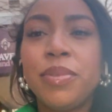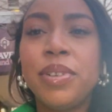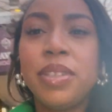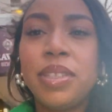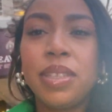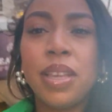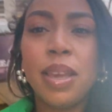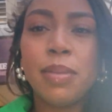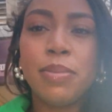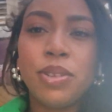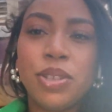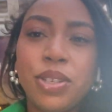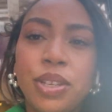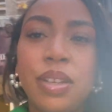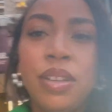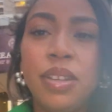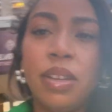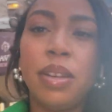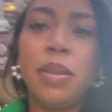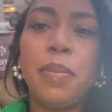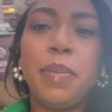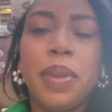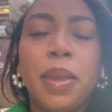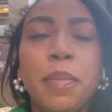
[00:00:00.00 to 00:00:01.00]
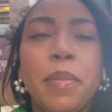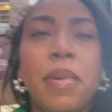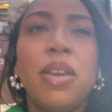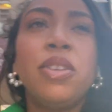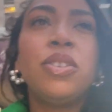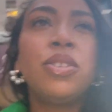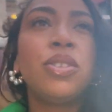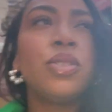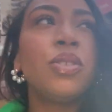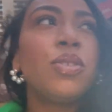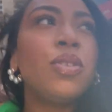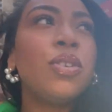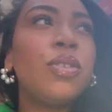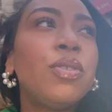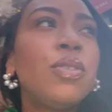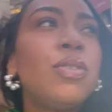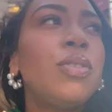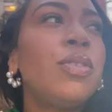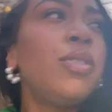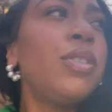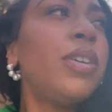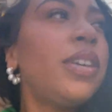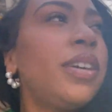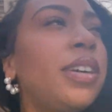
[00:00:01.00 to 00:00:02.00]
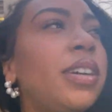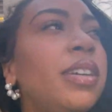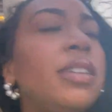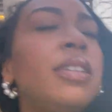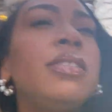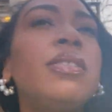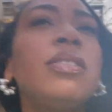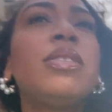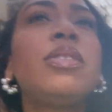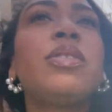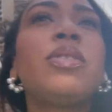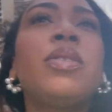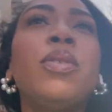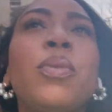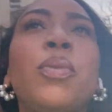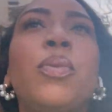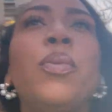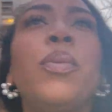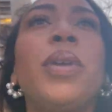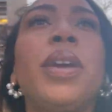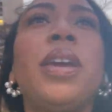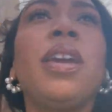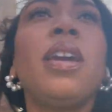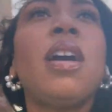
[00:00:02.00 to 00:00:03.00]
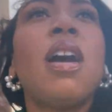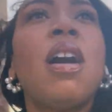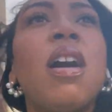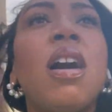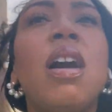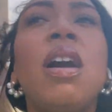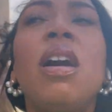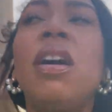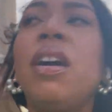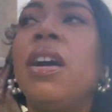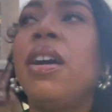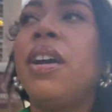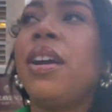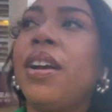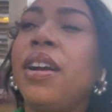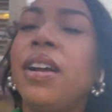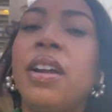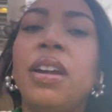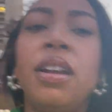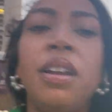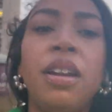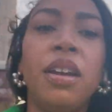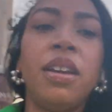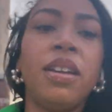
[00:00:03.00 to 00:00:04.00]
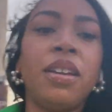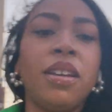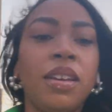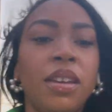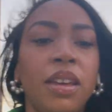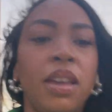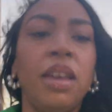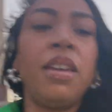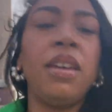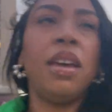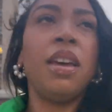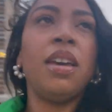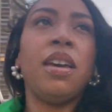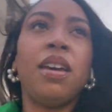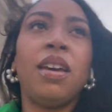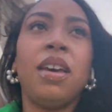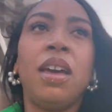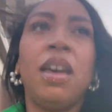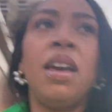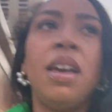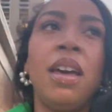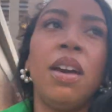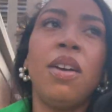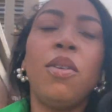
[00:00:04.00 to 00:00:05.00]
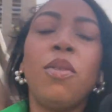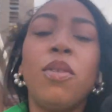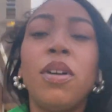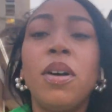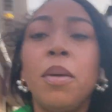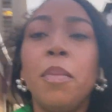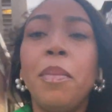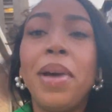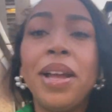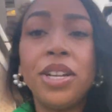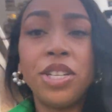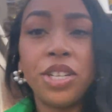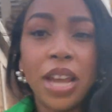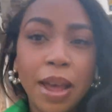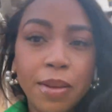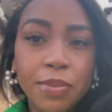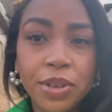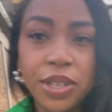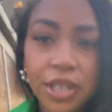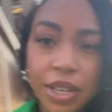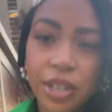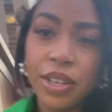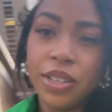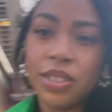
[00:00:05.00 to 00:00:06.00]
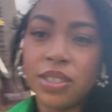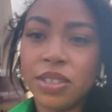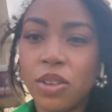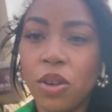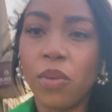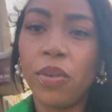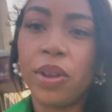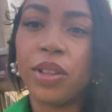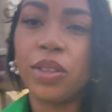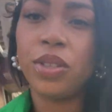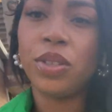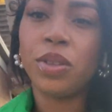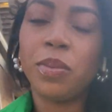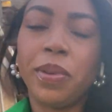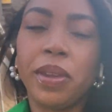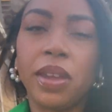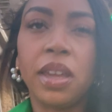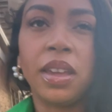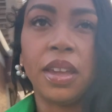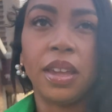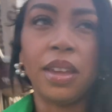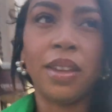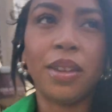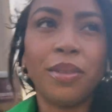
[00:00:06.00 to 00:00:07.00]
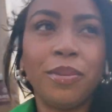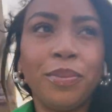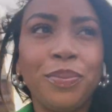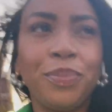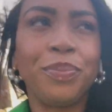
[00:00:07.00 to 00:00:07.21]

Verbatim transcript: reception and meet my sorors. We are, well, my chapter is going to be